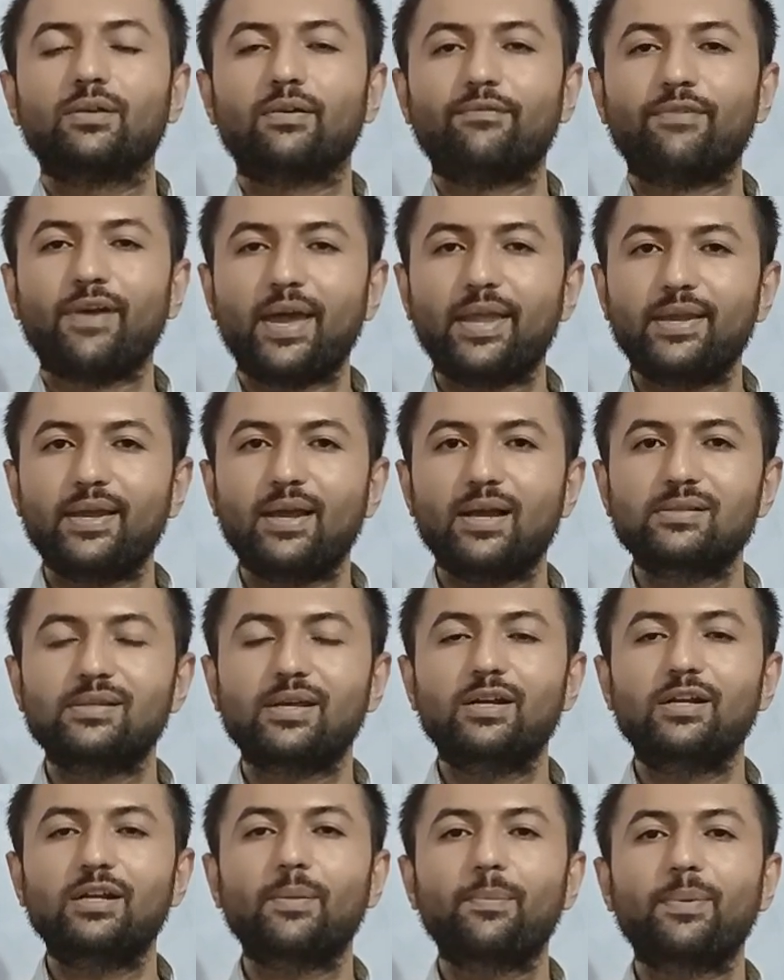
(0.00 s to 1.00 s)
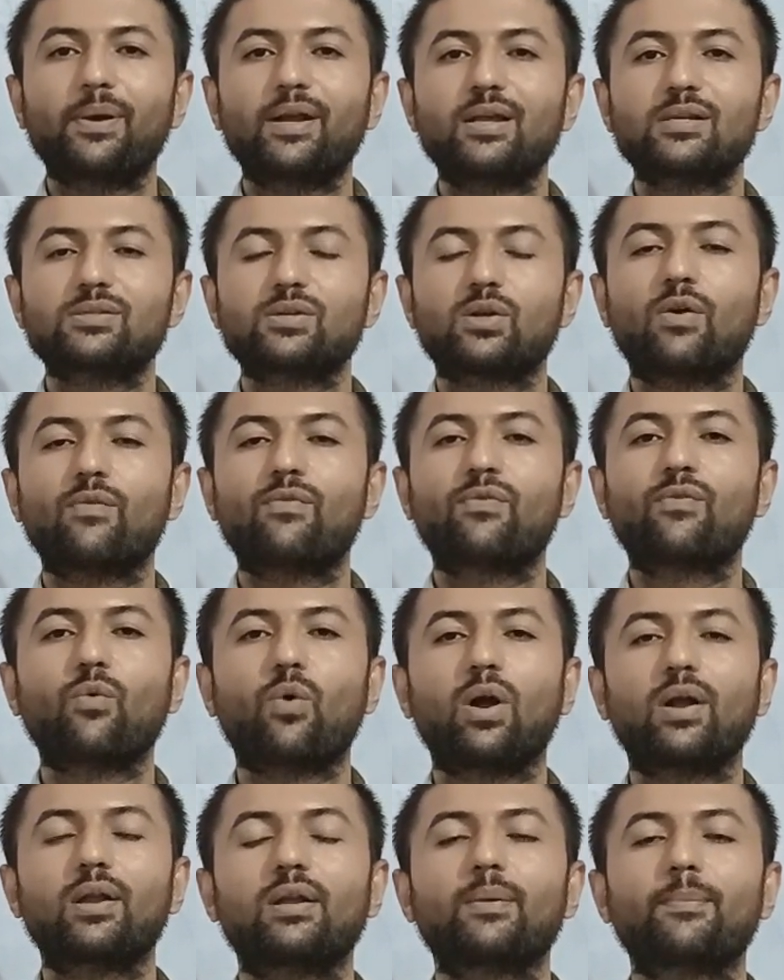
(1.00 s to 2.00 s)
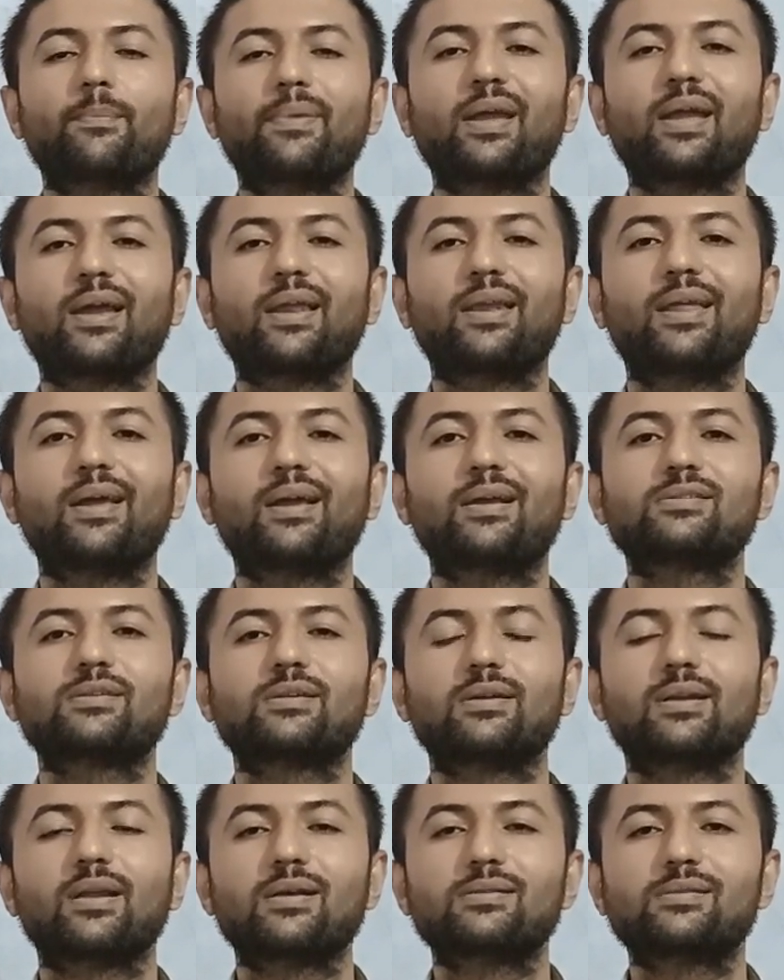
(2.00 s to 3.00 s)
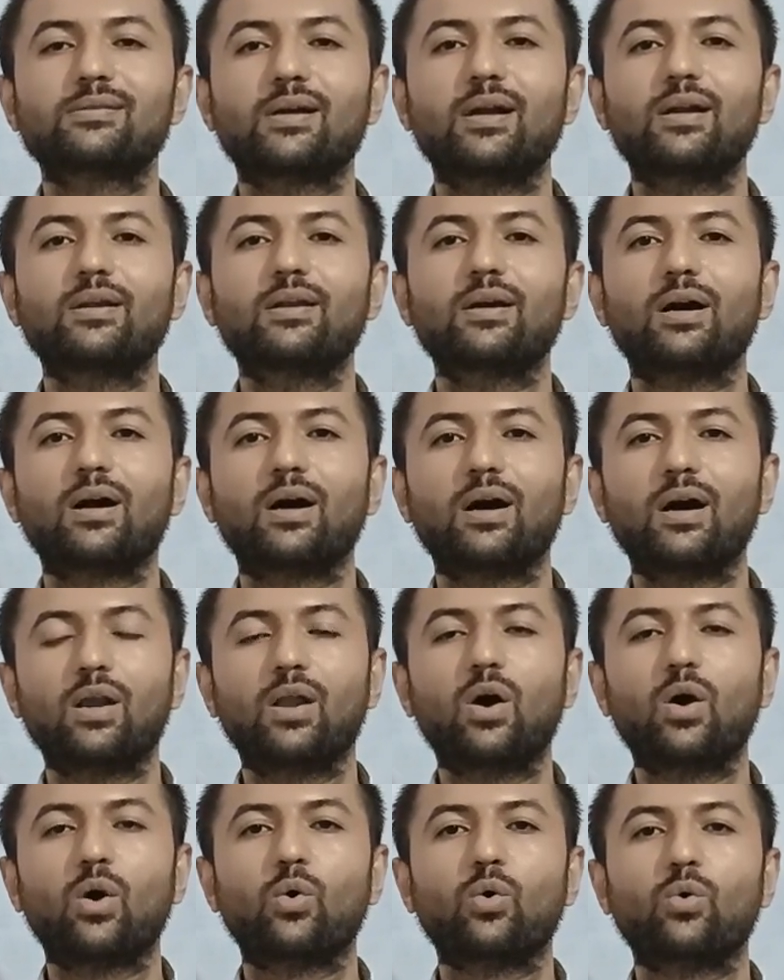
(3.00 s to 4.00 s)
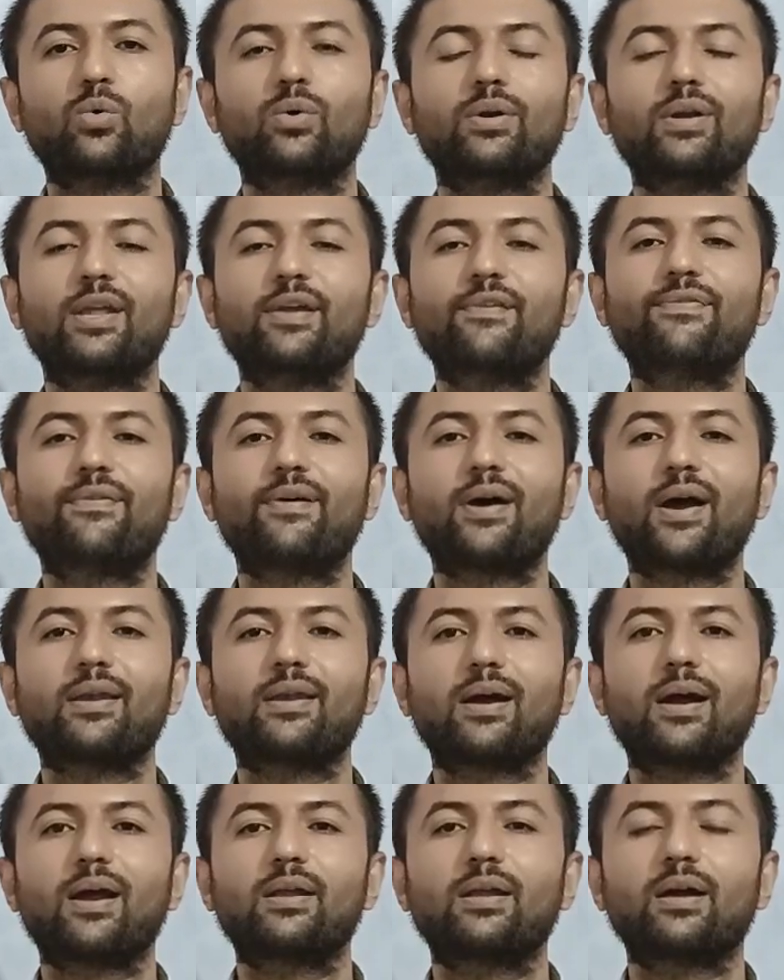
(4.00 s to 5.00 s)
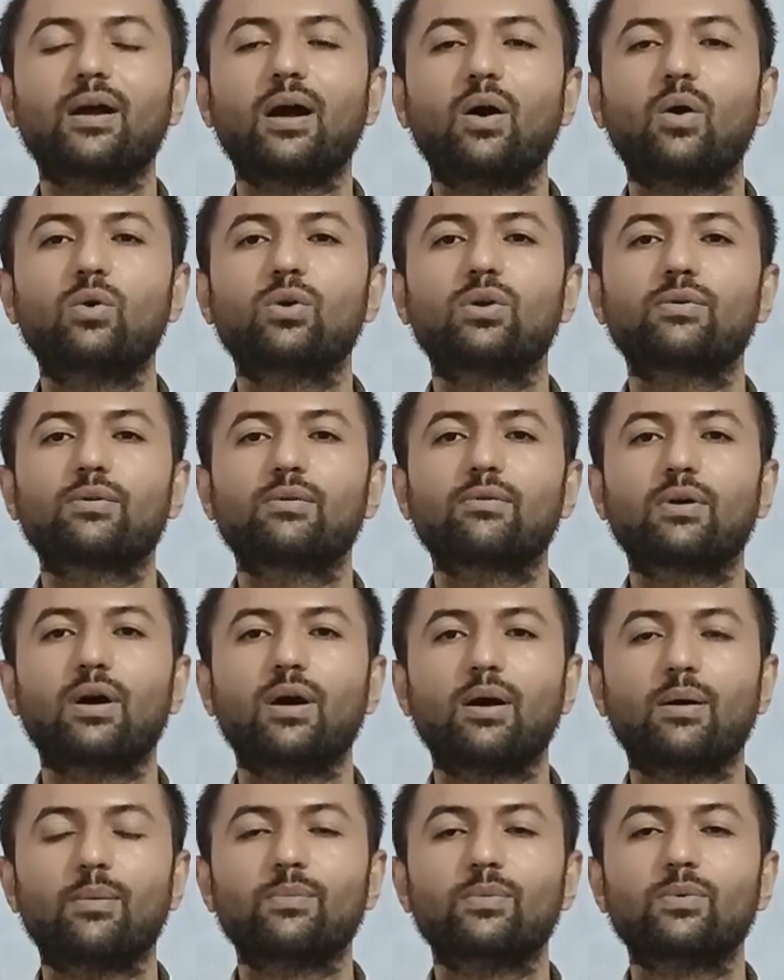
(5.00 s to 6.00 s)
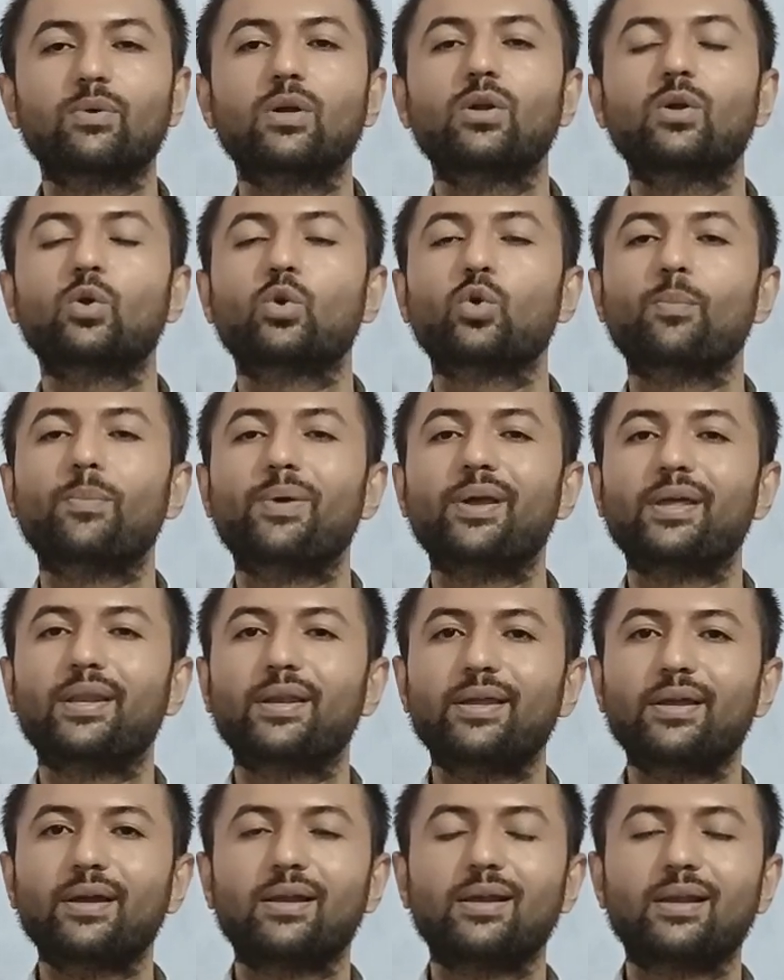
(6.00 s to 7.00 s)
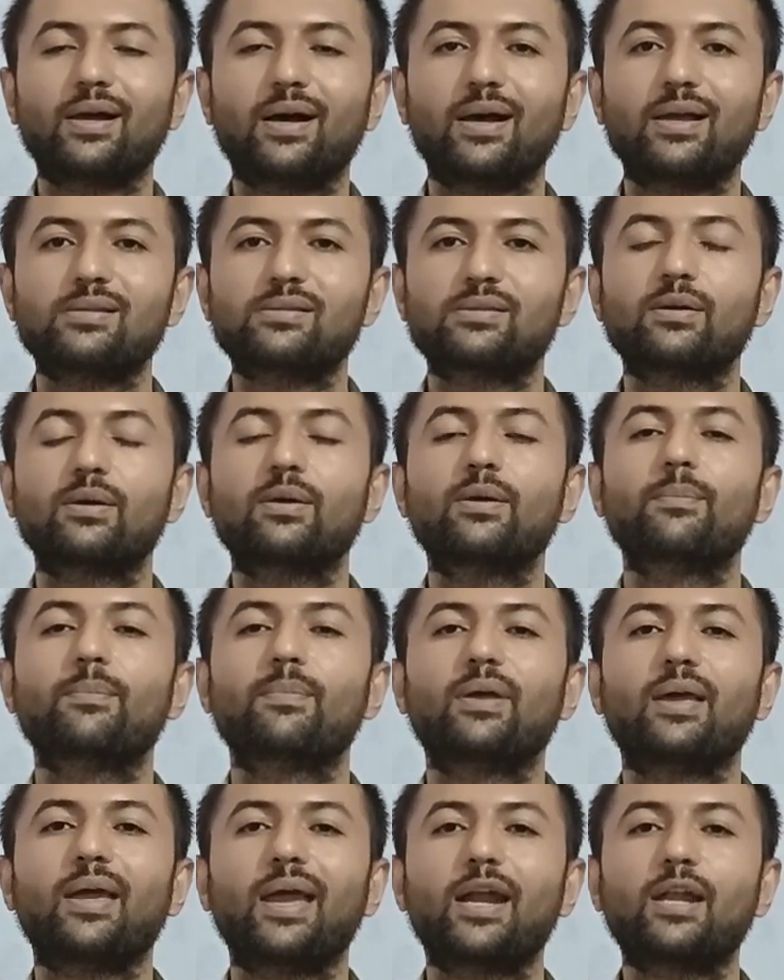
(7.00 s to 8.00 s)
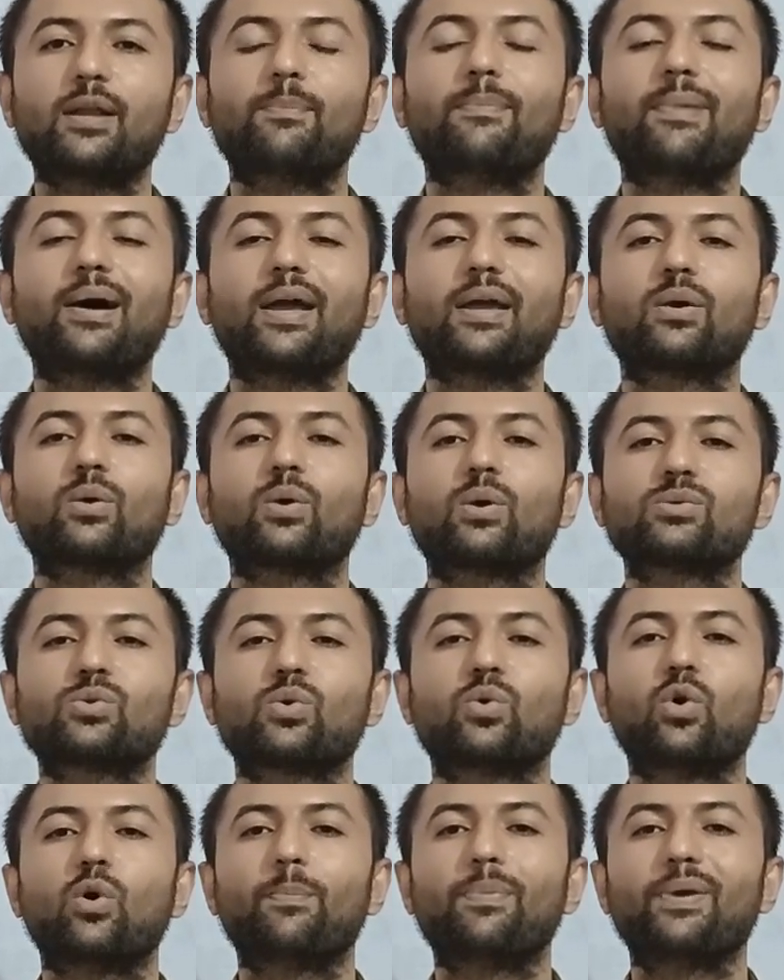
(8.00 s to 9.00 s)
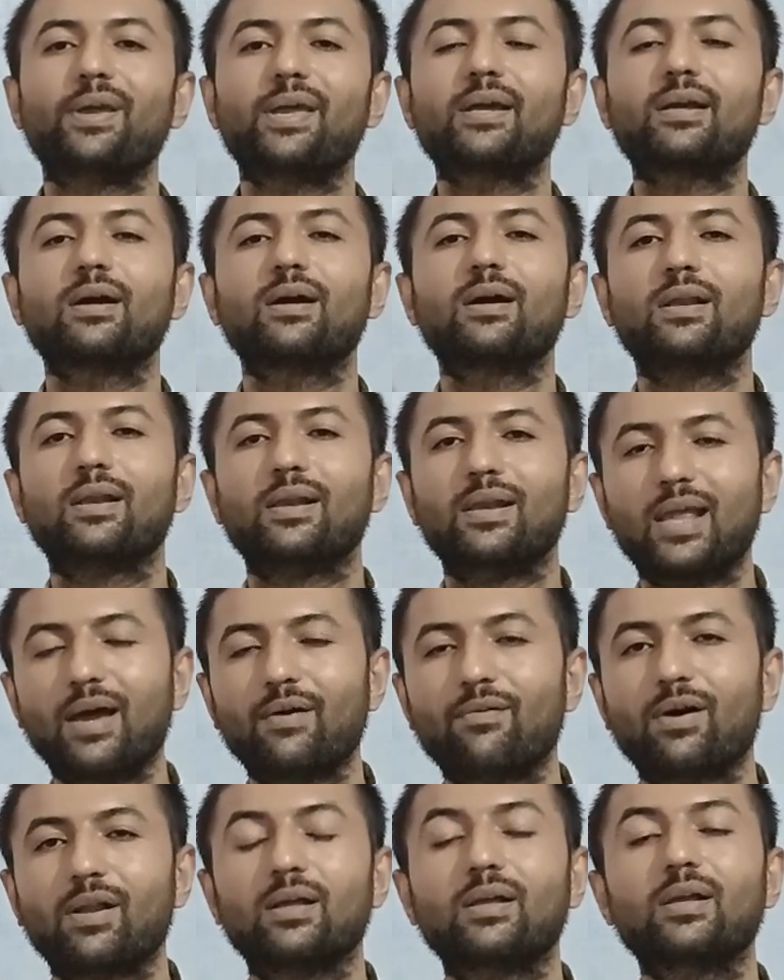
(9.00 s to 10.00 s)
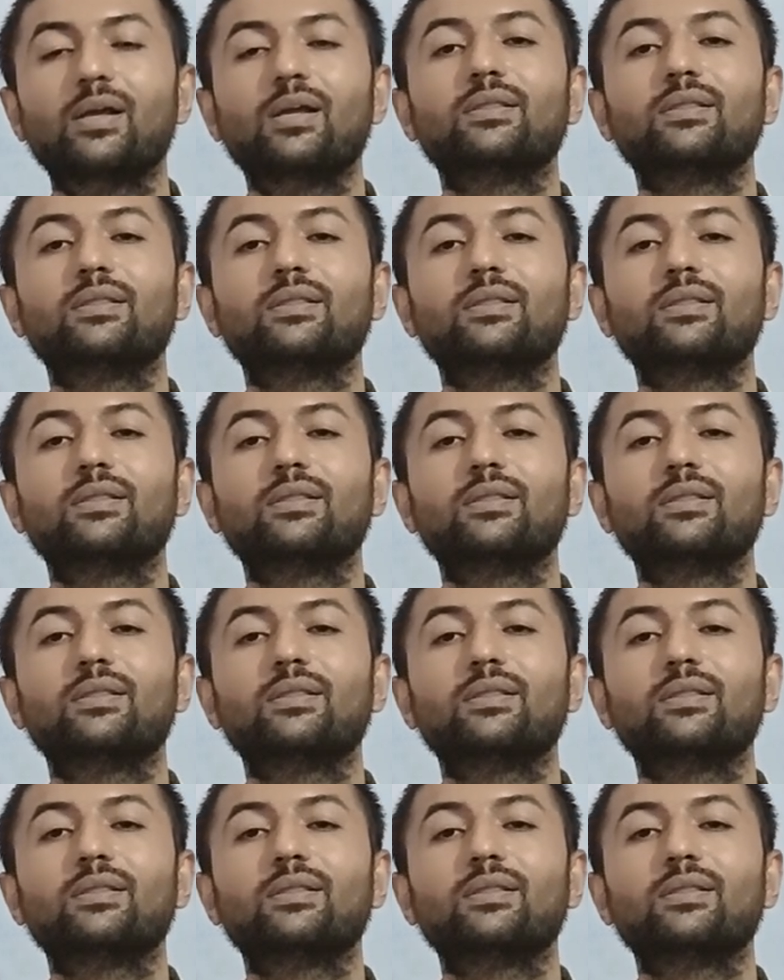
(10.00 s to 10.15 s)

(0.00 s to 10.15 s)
various interpretation of quantum mechanics doesn't allow definite outcome to be realized at microscopic level.